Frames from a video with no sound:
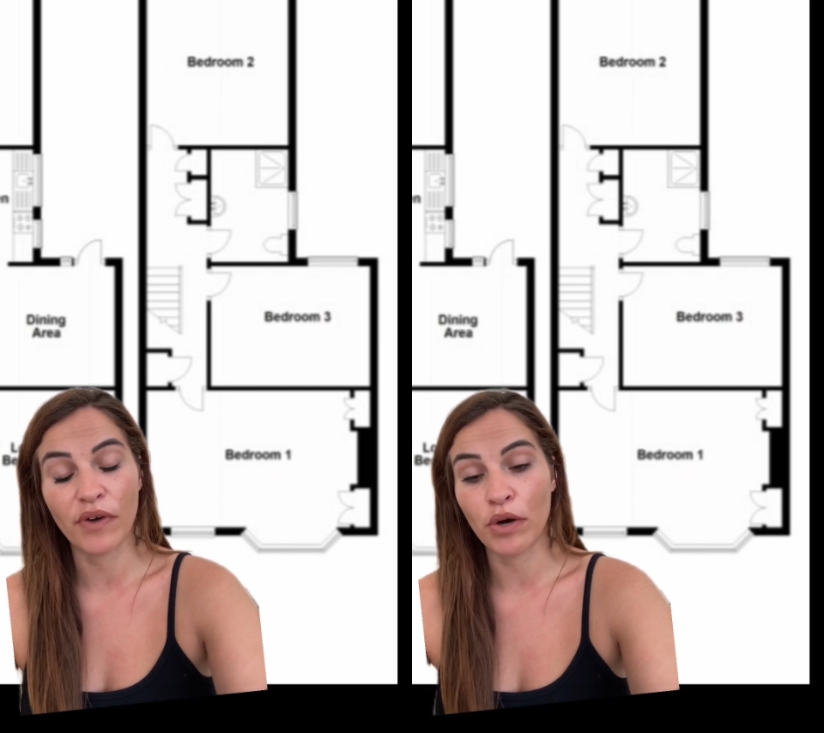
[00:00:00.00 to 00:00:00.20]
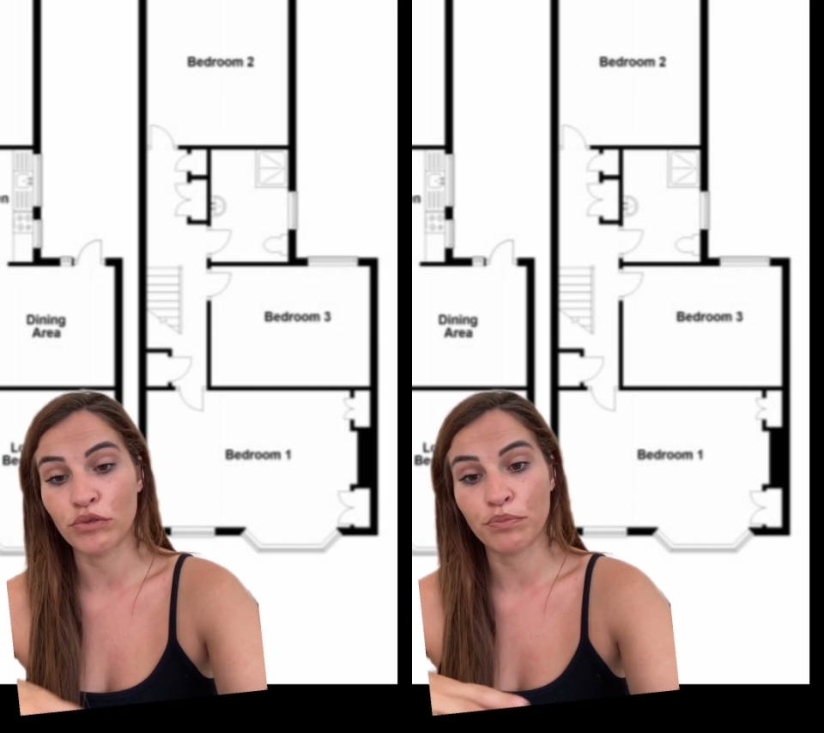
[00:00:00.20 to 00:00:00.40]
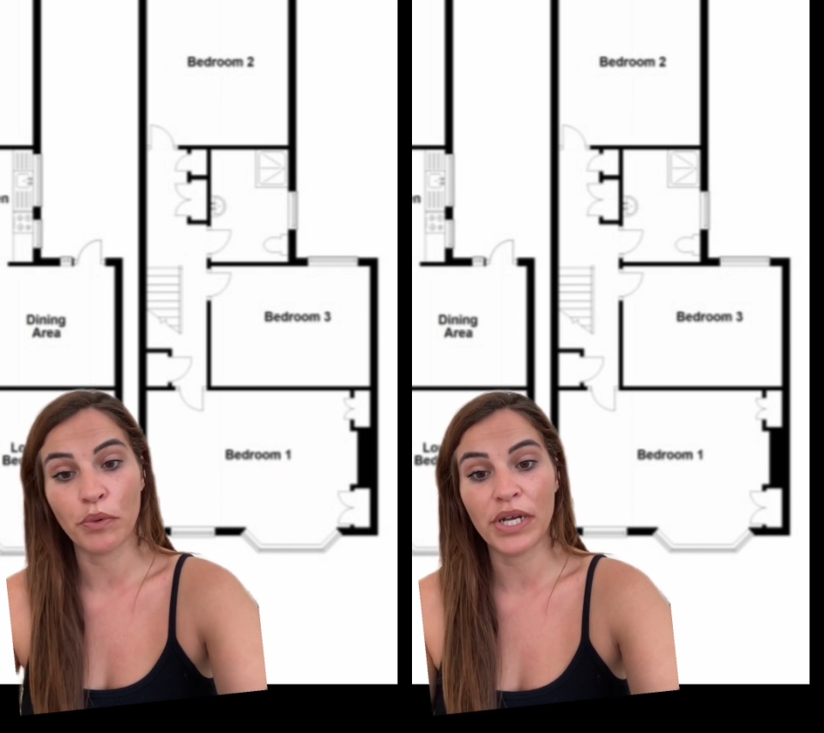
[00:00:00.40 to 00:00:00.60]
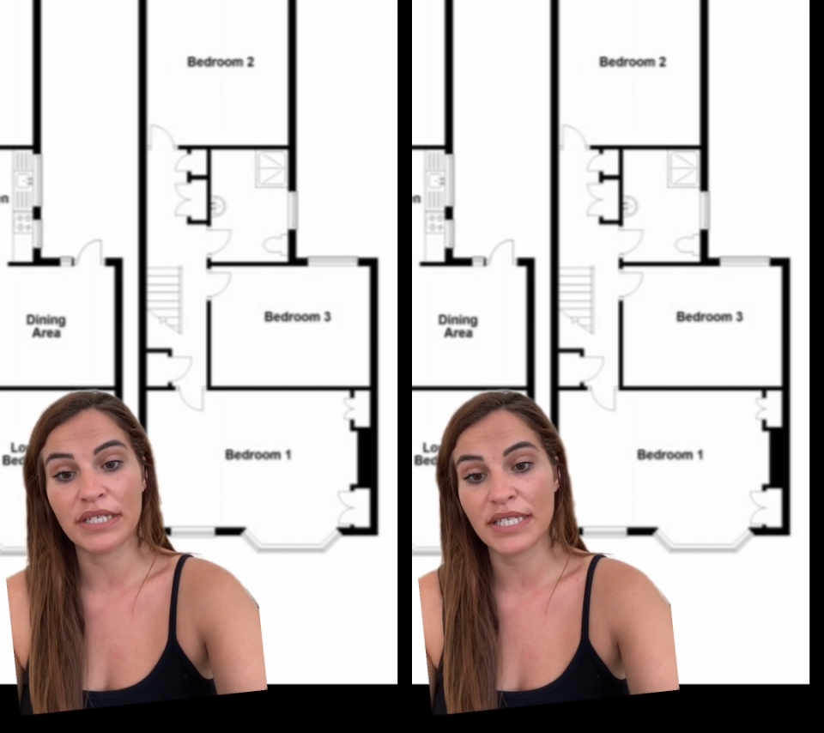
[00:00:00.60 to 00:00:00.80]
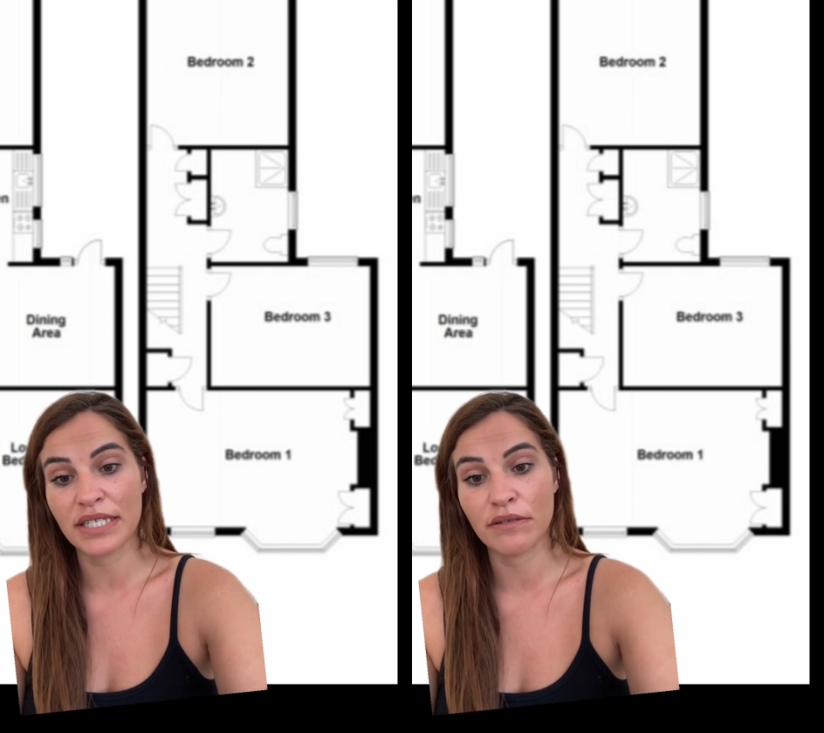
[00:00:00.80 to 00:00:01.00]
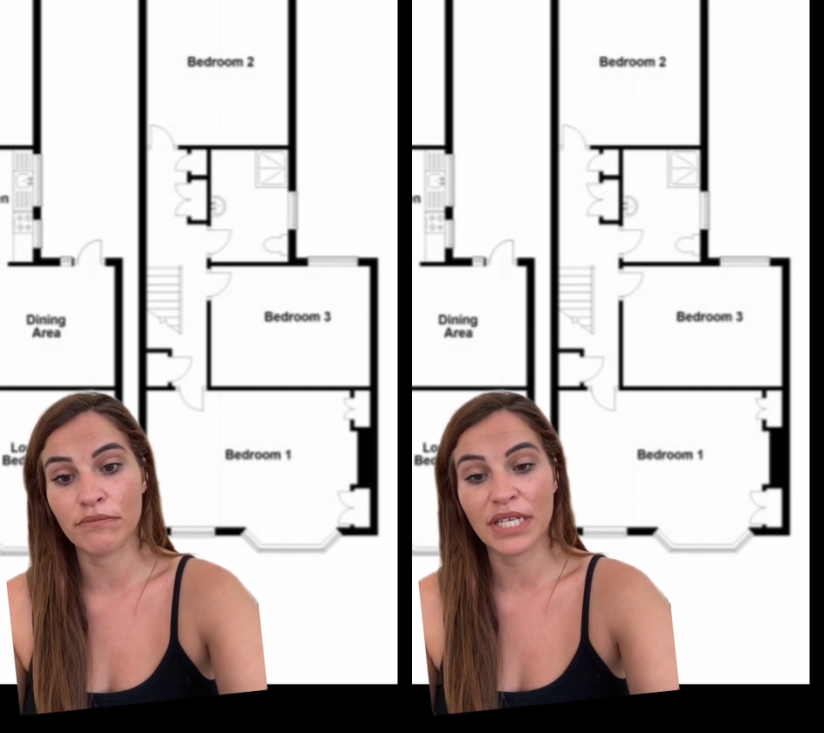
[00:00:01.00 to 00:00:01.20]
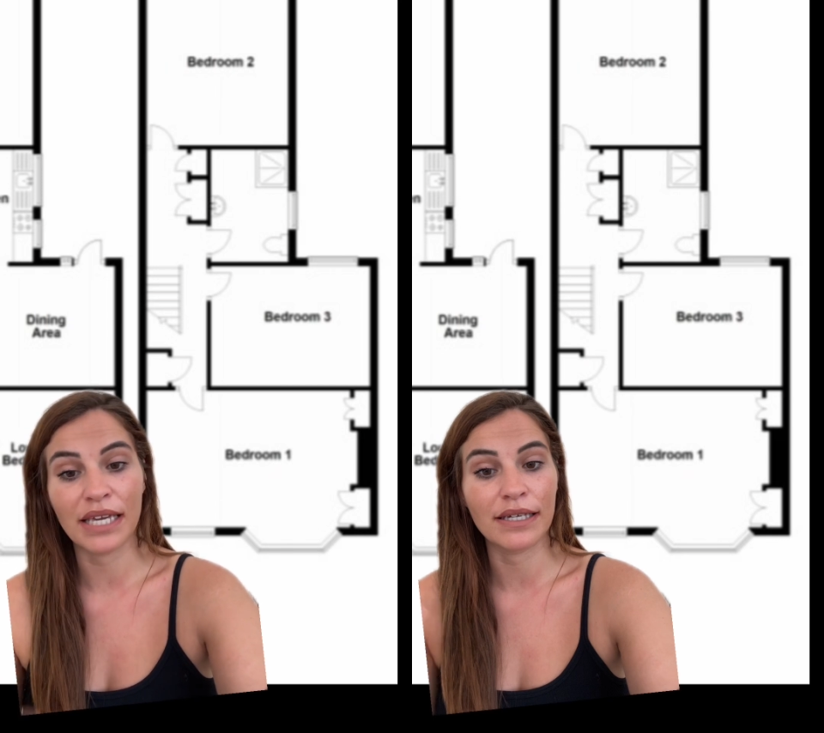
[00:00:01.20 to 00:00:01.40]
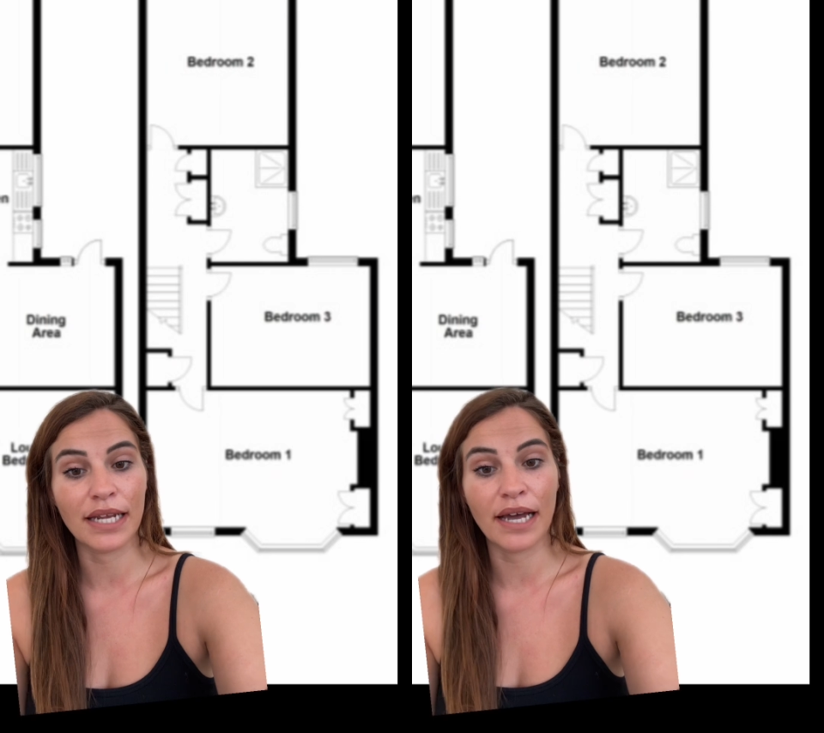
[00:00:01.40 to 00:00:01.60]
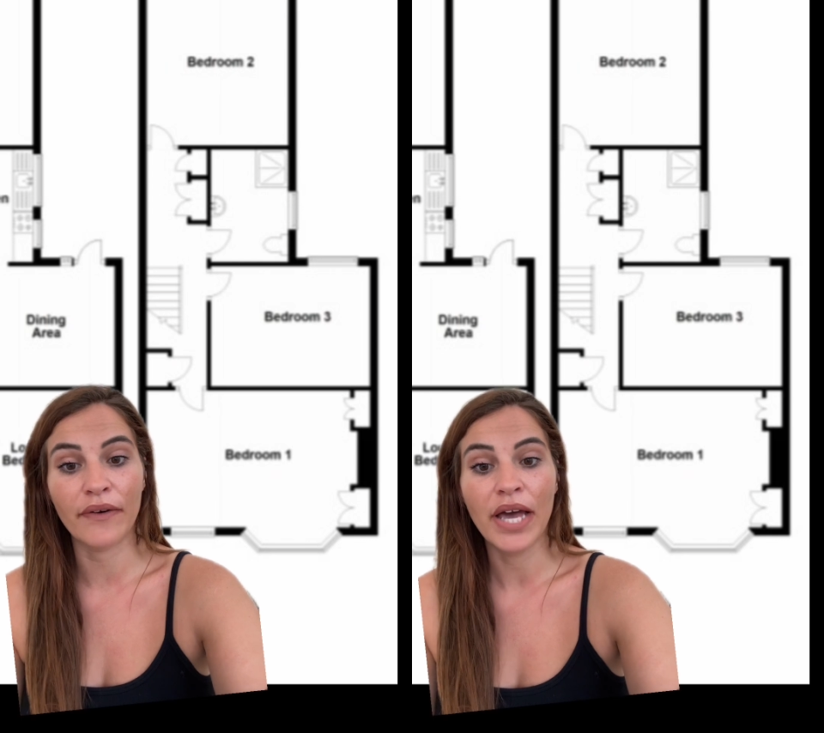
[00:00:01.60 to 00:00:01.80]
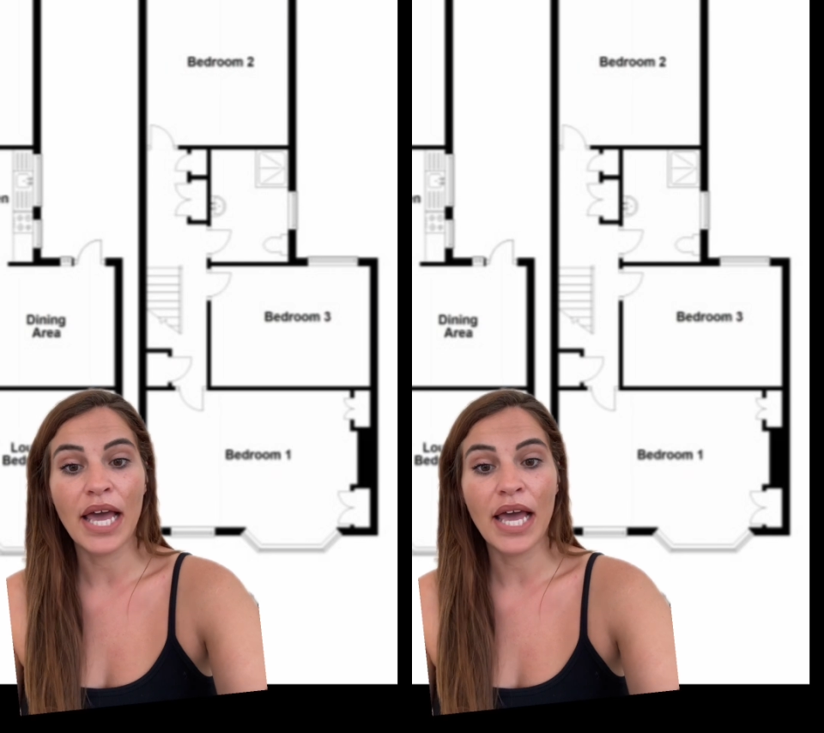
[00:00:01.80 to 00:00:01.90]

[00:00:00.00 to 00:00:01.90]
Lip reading: old boiler system taken out